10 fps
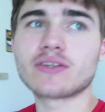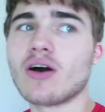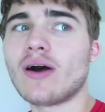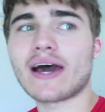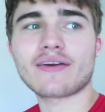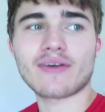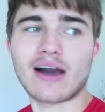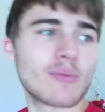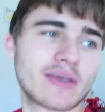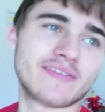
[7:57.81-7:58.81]
So I don't know
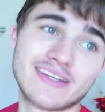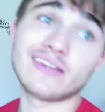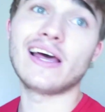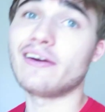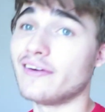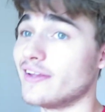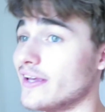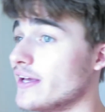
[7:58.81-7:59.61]
how we even did that, really.